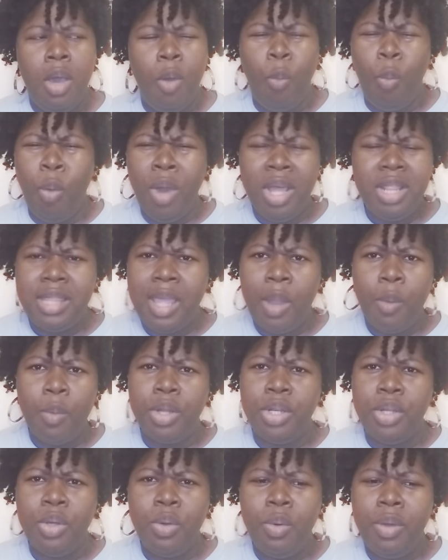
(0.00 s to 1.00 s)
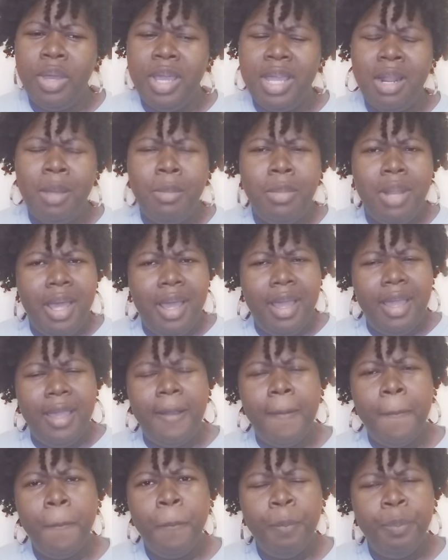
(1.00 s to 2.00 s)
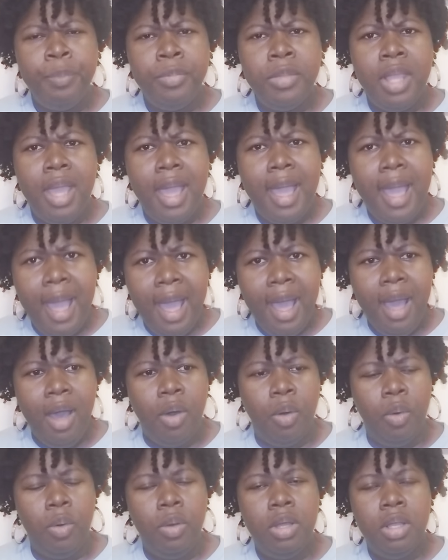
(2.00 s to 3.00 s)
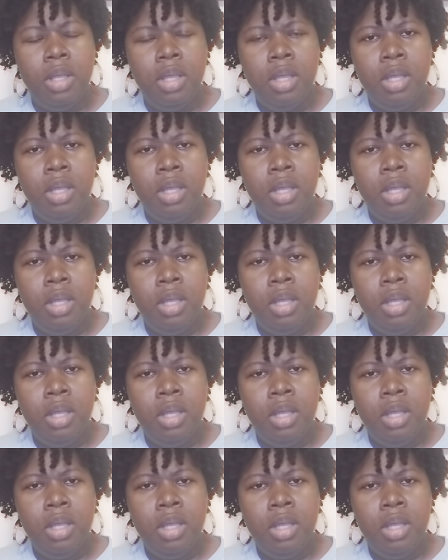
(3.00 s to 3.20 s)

what they were doing. And I'm like, how?